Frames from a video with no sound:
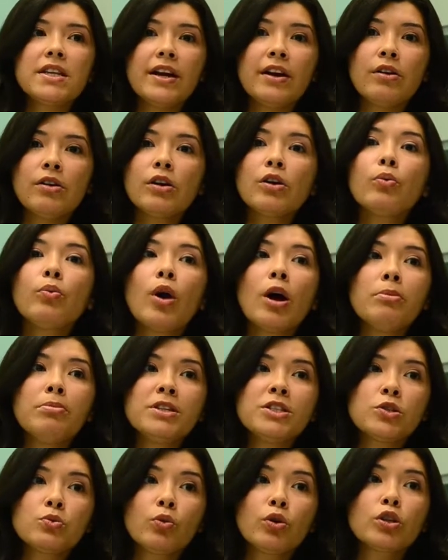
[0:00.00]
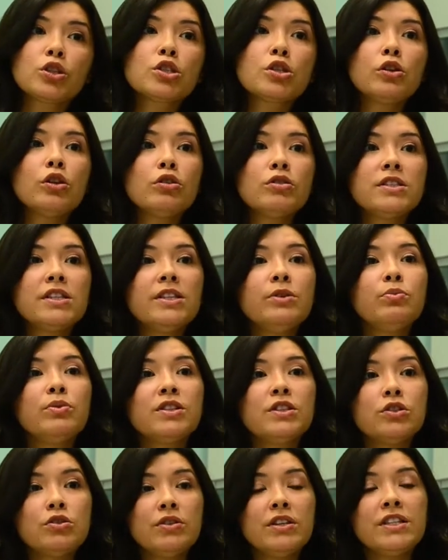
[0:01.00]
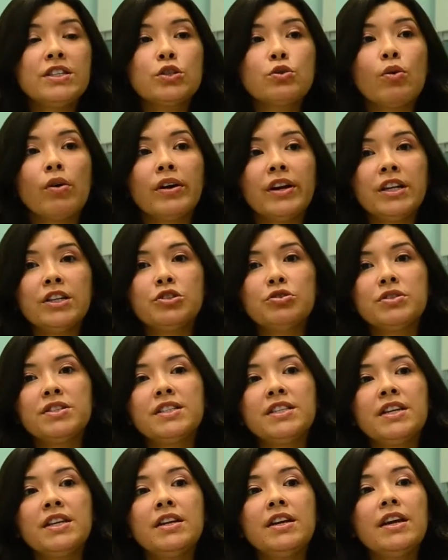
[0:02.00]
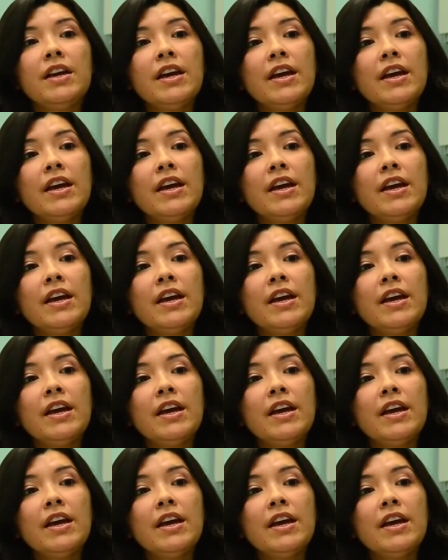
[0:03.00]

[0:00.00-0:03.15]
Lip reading: Erica Robbins works closely with students who are interested